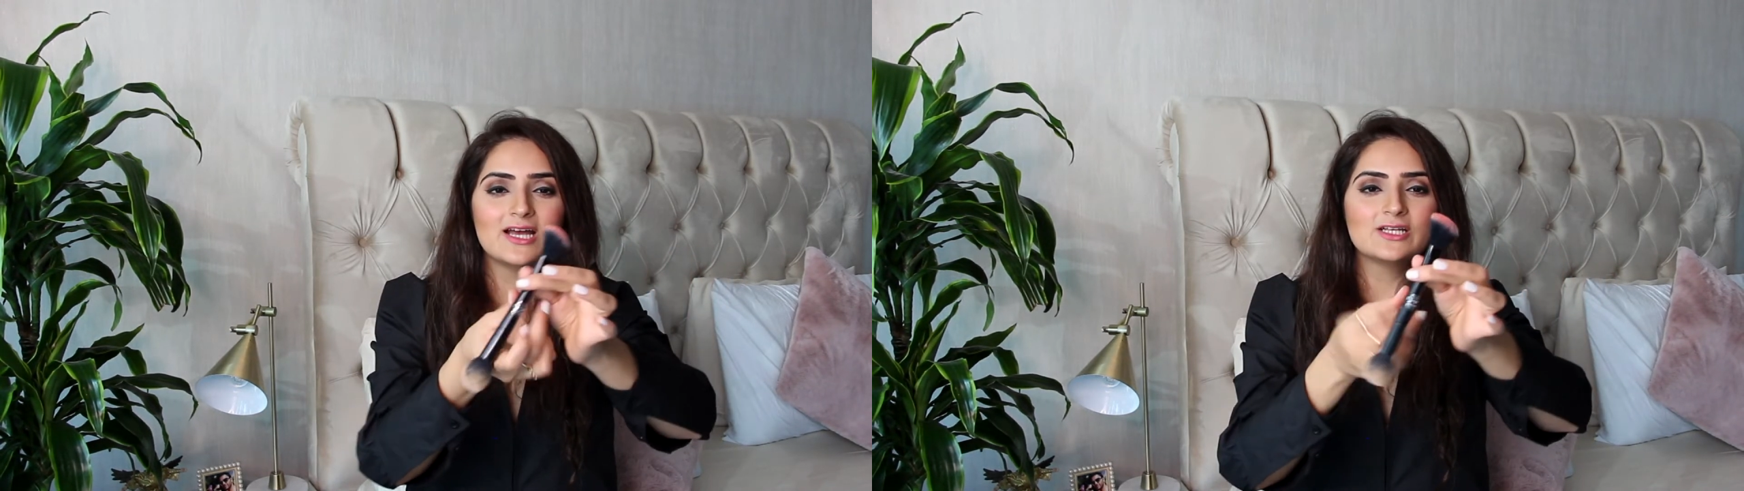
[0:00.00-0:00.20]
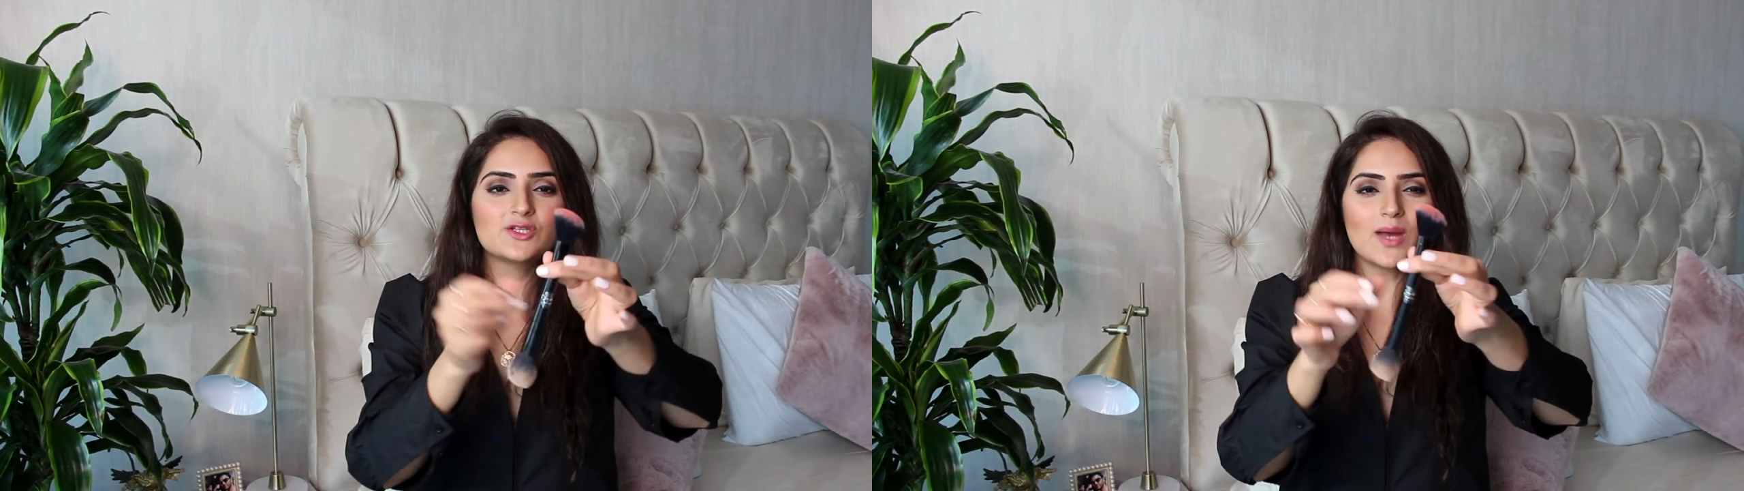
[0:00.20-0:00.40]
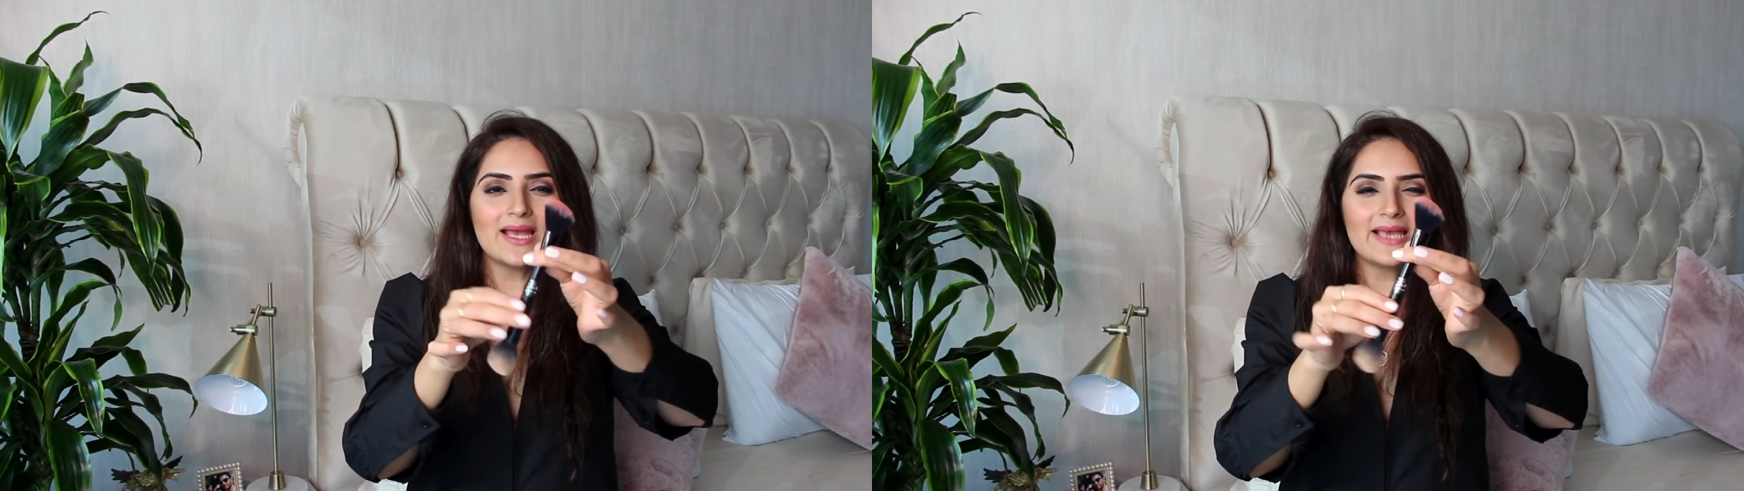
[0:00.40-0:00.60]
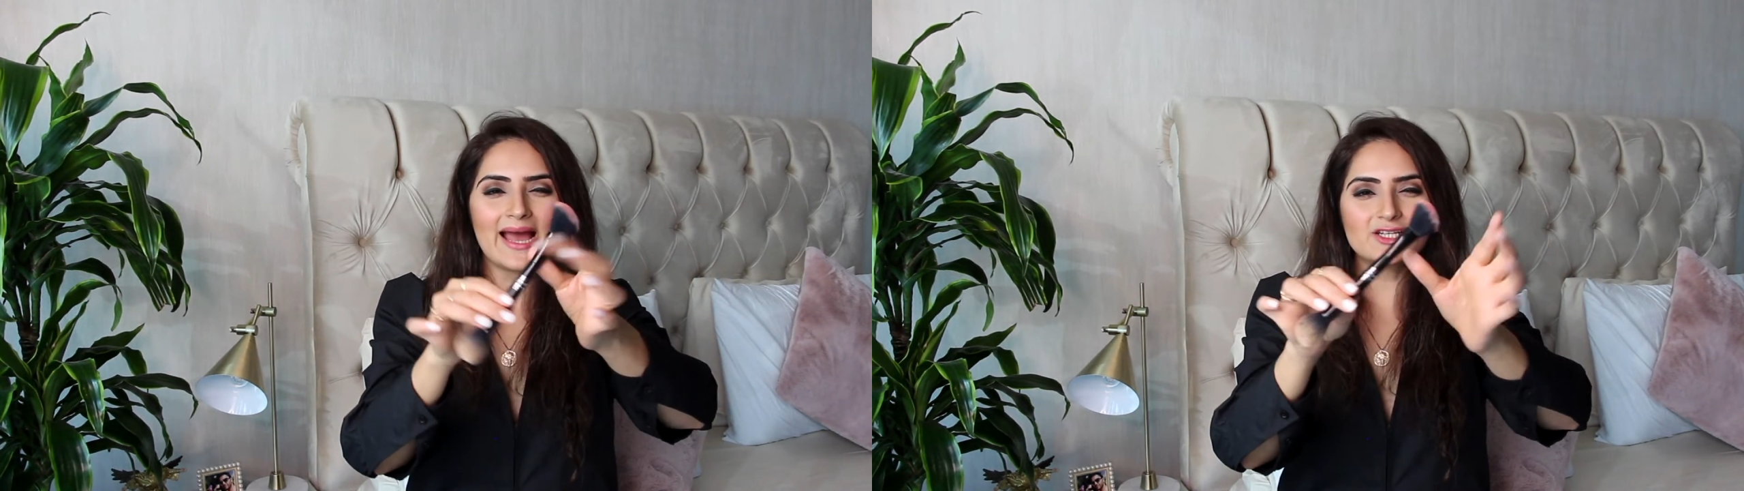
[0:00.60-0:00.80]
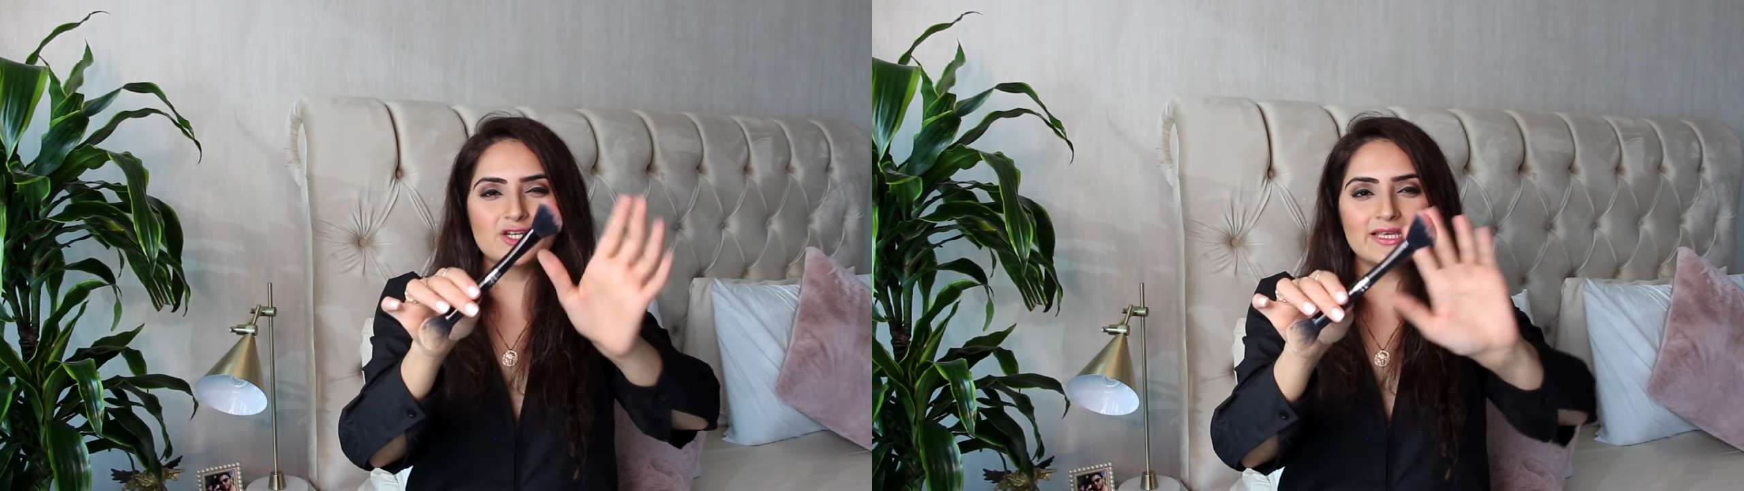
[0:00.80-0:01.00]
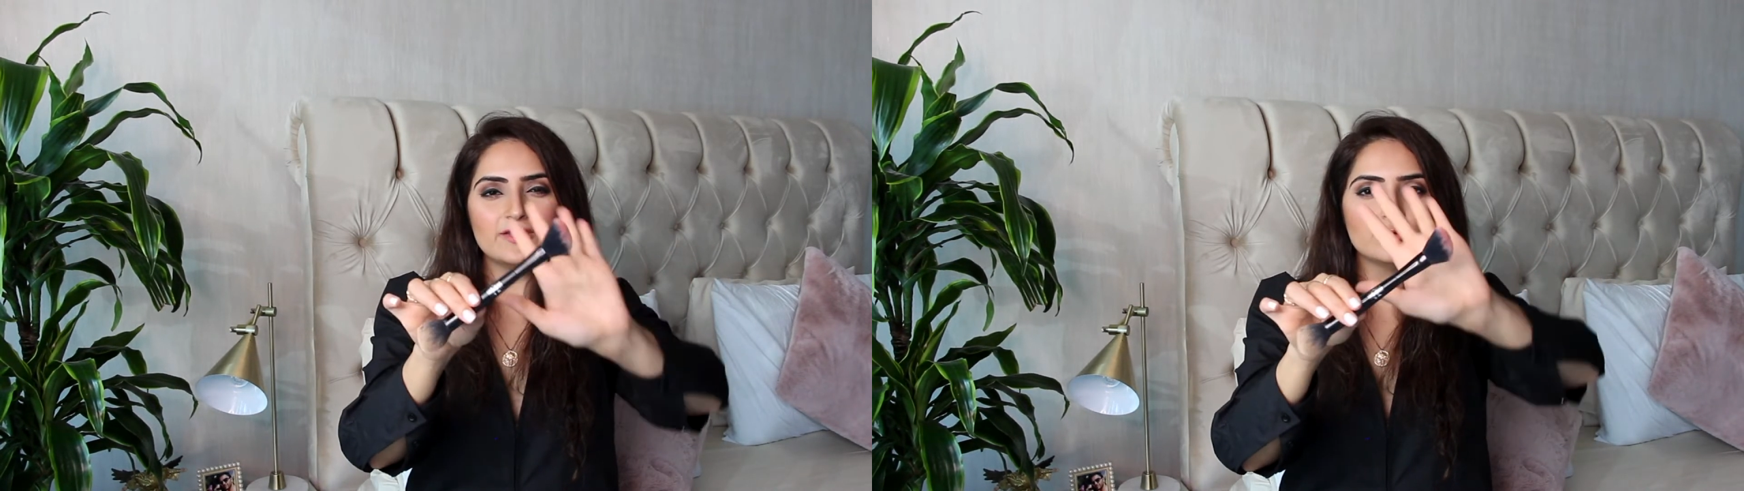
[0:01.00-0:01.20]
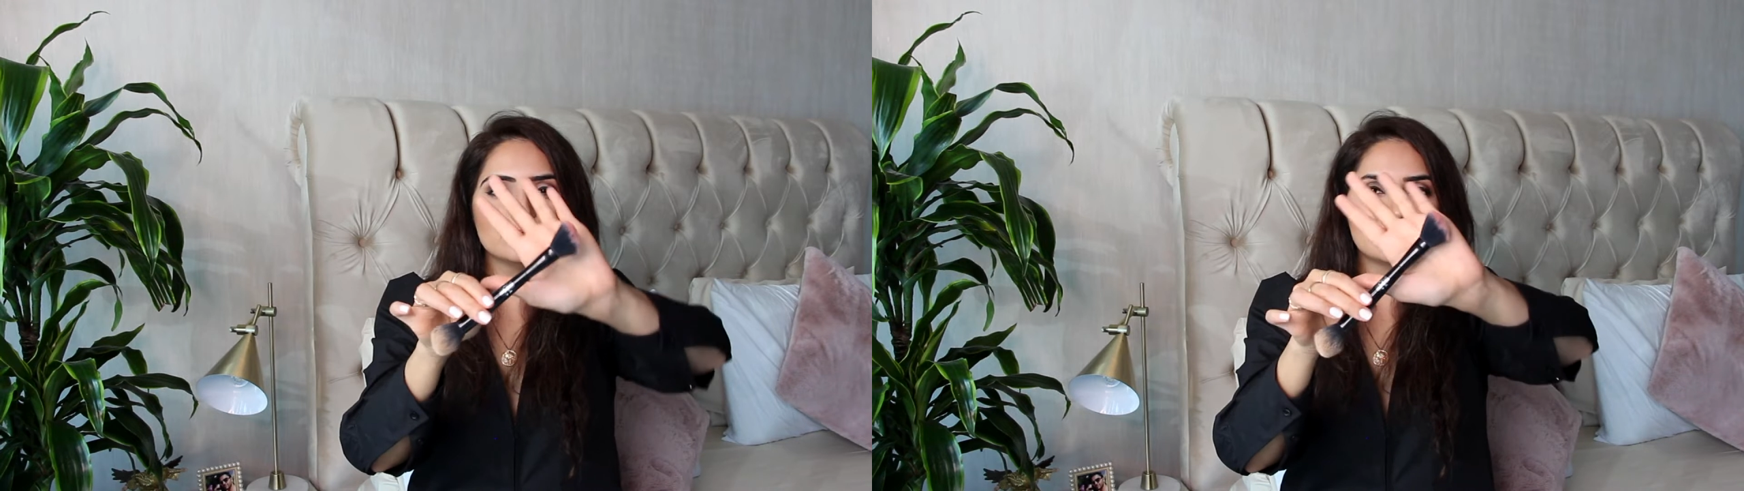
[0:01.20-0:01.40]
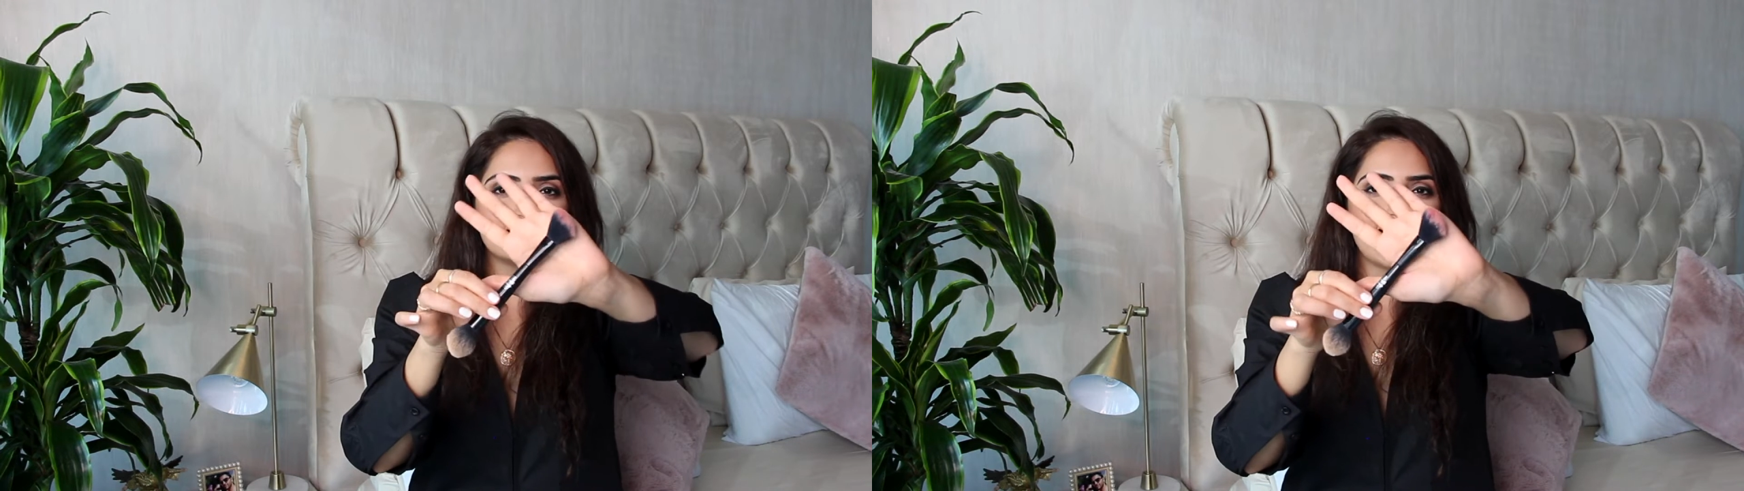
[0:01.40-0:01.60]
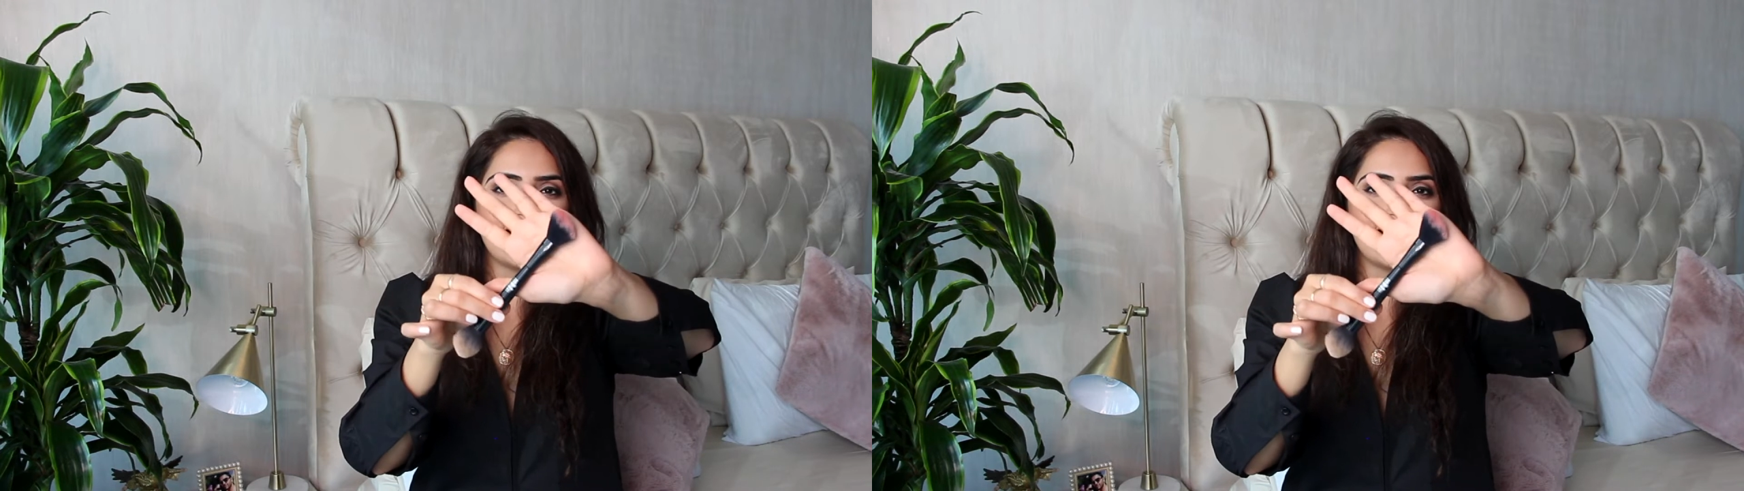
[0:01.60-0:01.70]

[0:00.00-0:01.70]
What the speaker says: So I actually use the